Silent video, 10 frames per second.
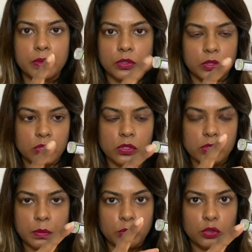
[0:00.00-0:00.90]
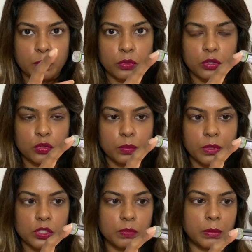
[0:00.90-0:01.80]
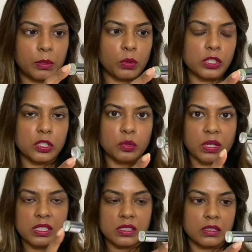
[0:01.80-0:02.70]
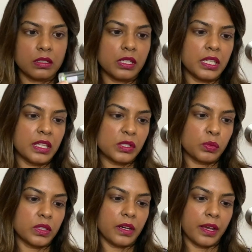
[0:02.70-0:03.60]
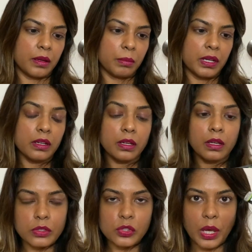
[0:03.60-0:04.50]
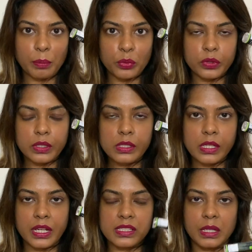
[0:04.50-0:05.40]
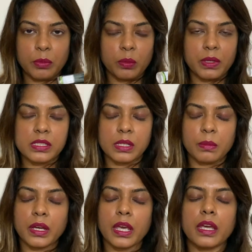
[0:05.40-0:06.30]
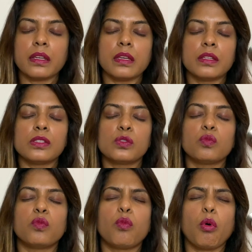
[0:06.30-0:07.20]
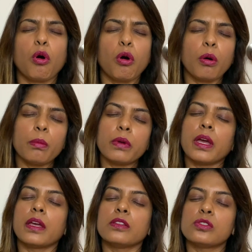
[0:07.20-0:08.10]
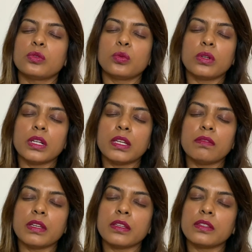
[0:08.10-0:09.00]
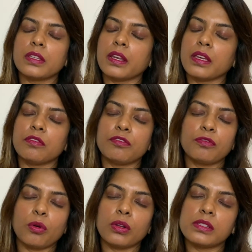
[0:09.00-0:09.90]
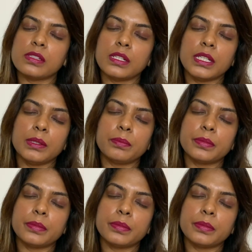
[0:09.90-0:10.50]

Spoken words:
but you're not supposed to put it too much, maybe once or twice a day, that's what they recommend. So I put this and I sleep on my stomach, and it's warm and so relieving that I fall asleep.